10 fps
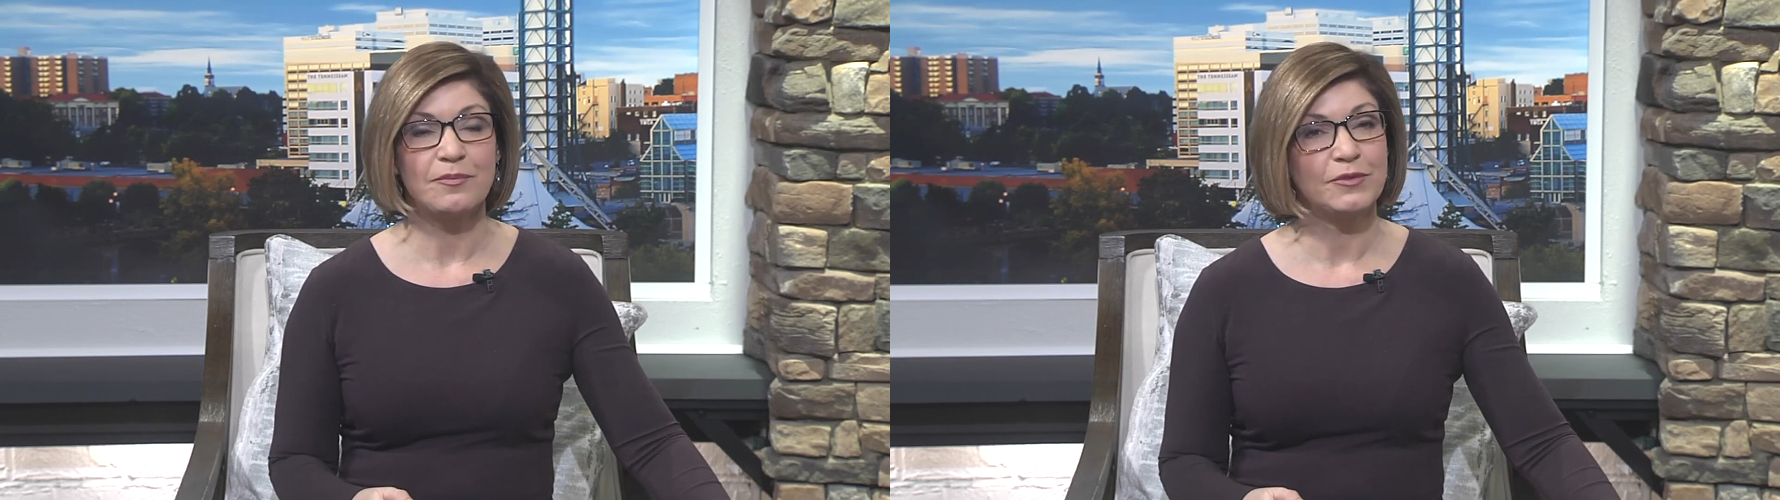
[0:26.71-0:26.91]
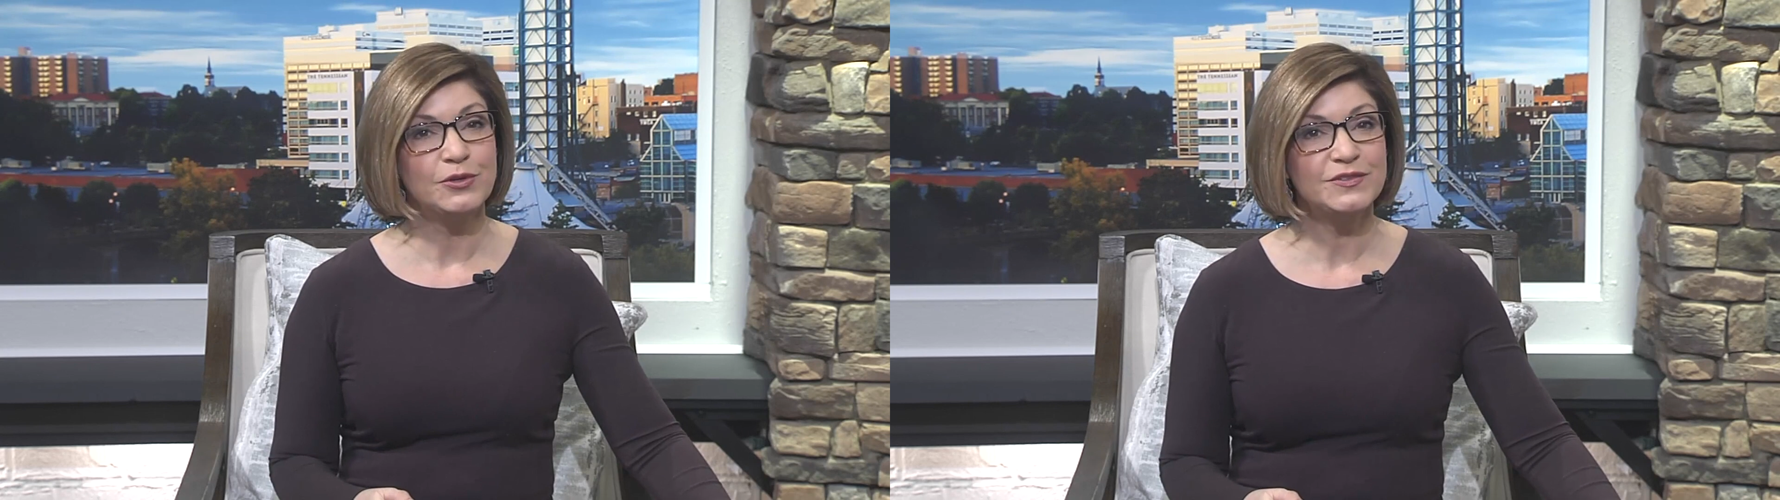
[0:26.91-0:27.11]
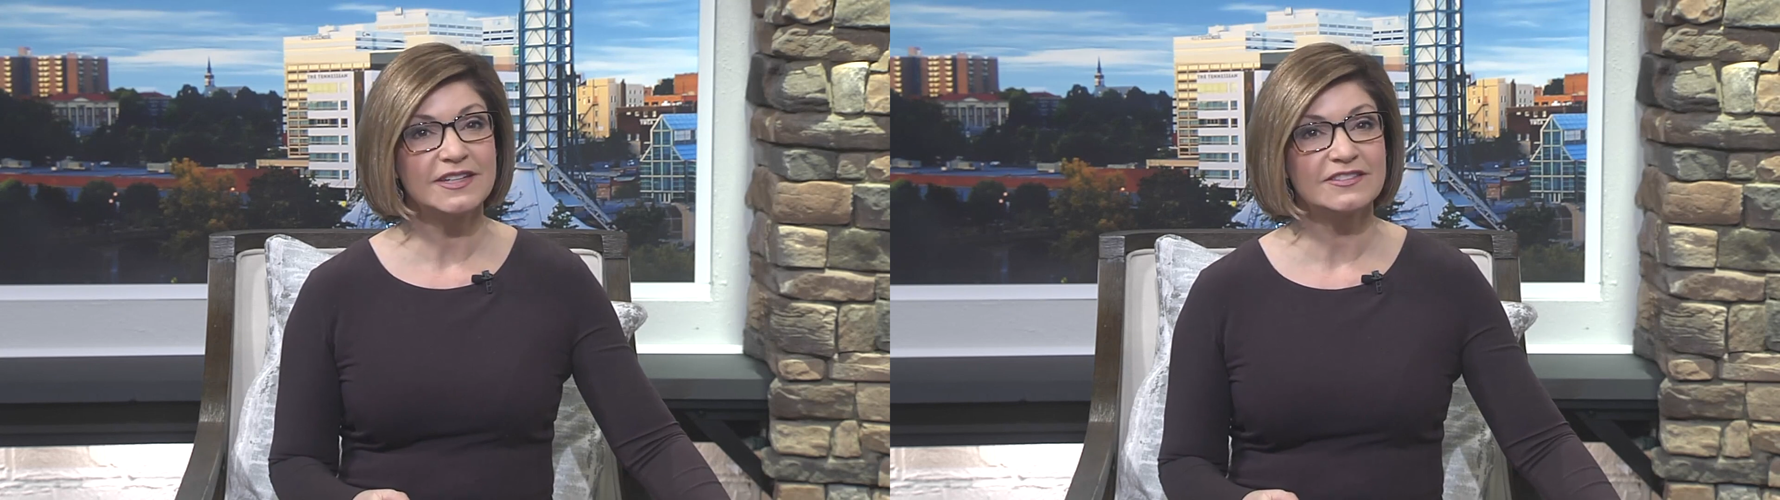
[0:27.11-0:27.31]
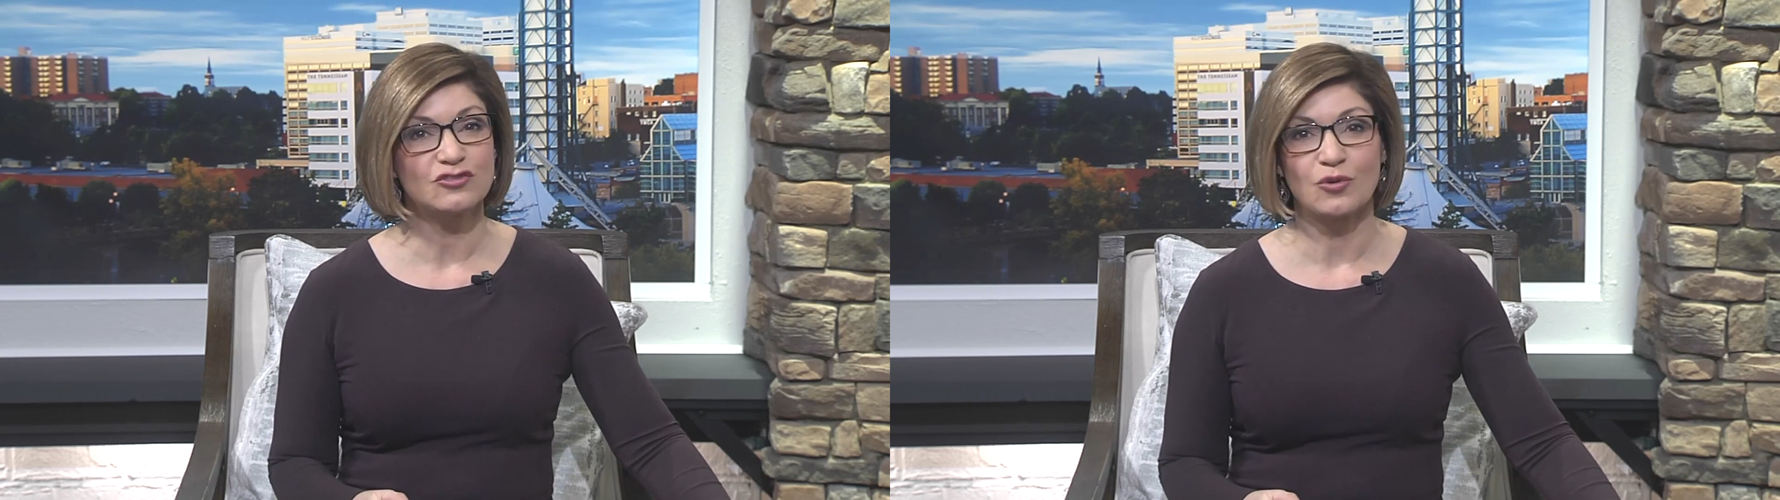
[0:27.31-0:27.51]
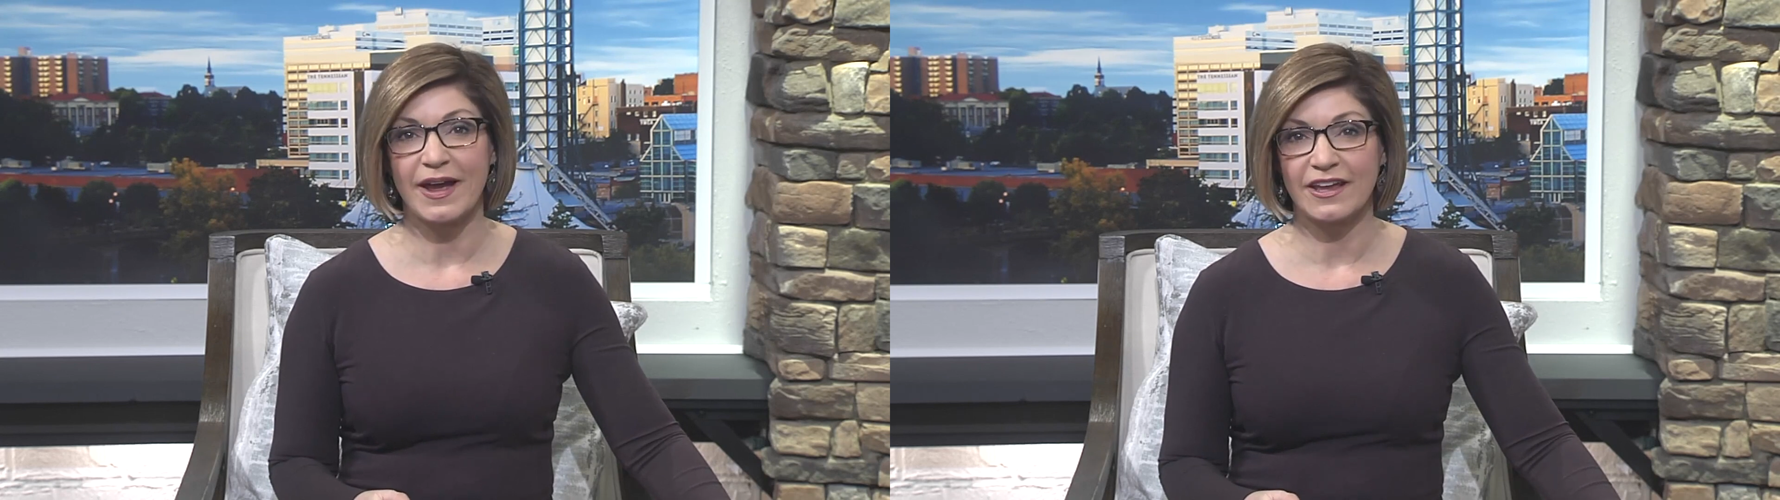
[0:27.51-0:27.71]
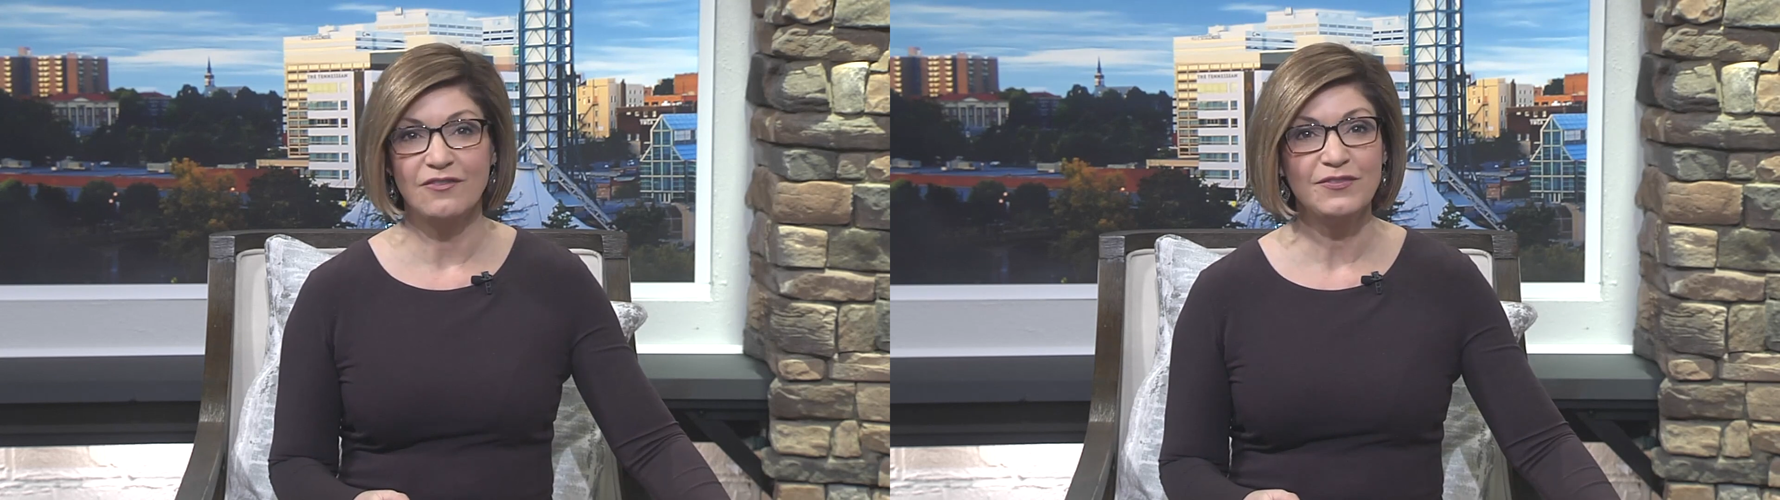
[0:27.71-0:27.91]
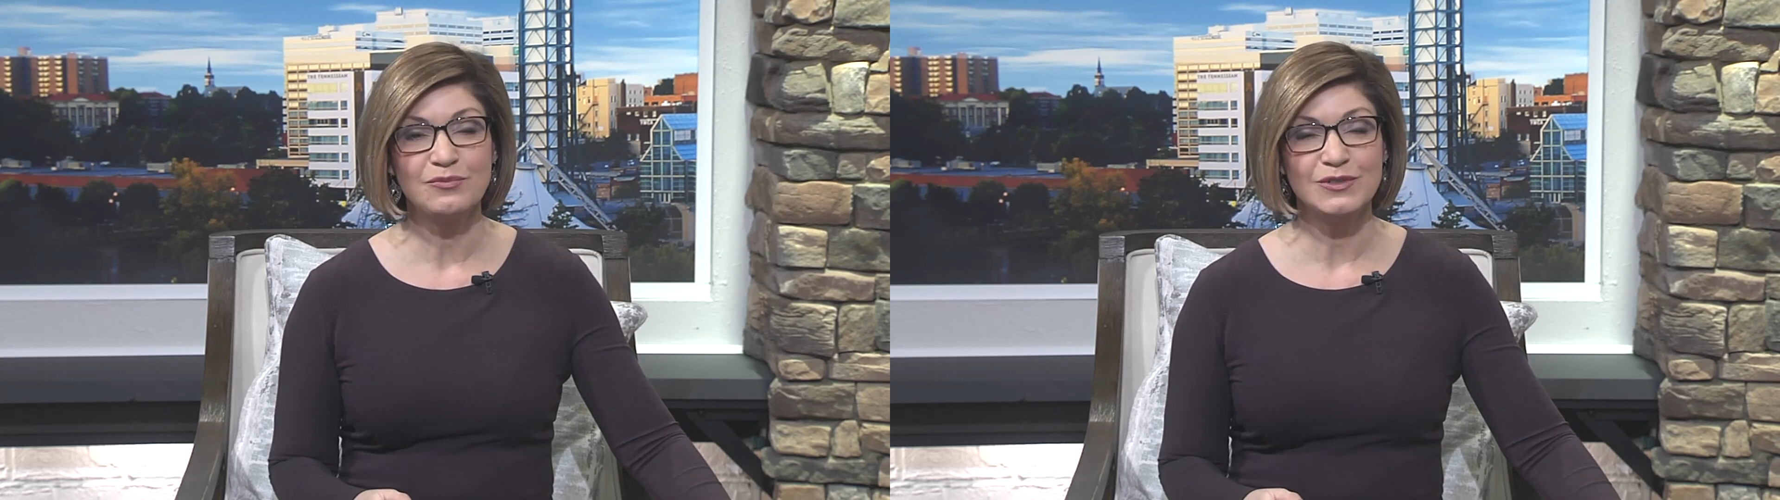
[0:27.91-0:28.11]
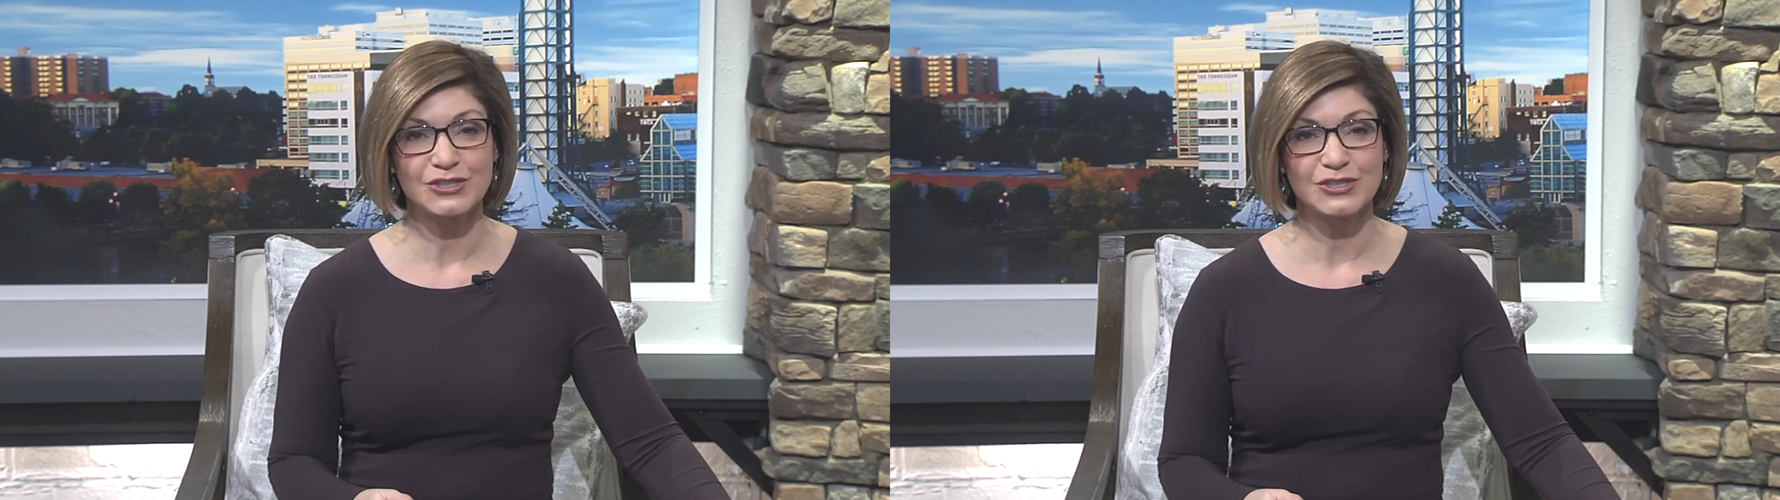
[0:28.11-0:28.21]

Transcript: the music's triumphant